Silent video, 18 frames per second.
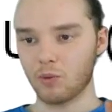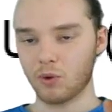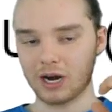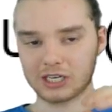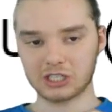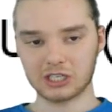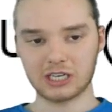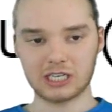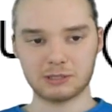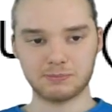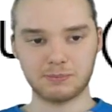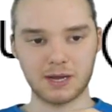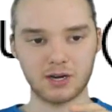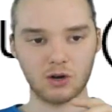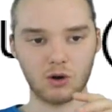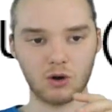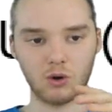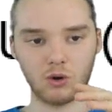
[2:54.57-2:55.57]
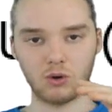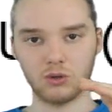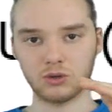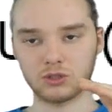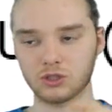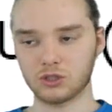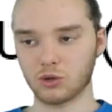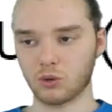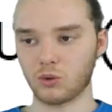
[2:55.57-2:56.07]
And we're actually gonna spend a
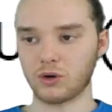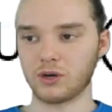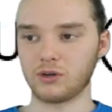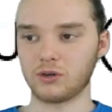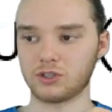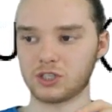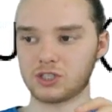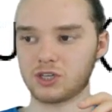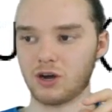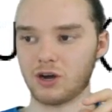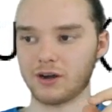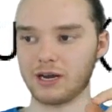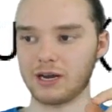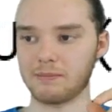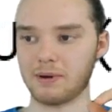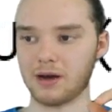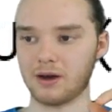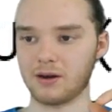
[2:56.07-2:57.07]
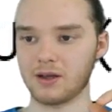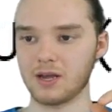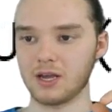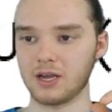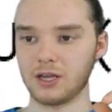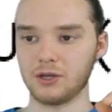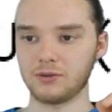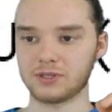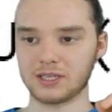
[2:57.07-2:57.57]
whole tutorial just talking about
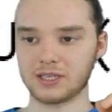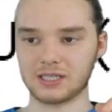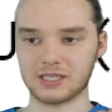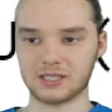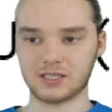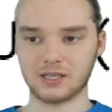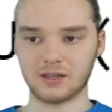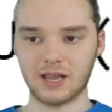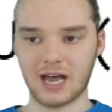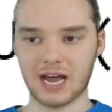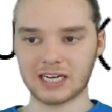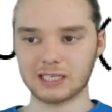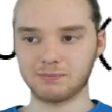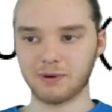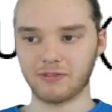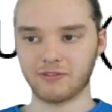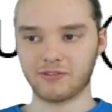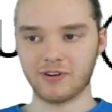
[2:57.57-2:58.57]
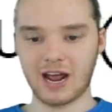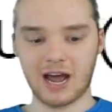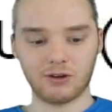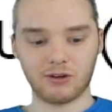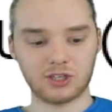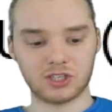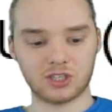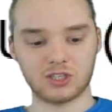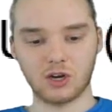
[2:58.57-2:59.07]
using select, but for
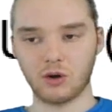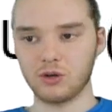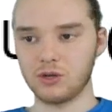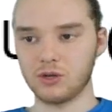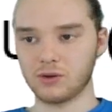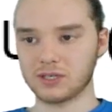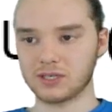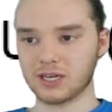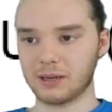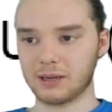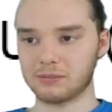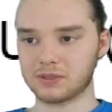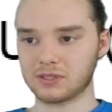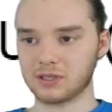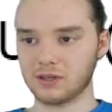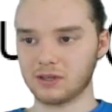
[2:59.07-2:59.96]
now, just know you can type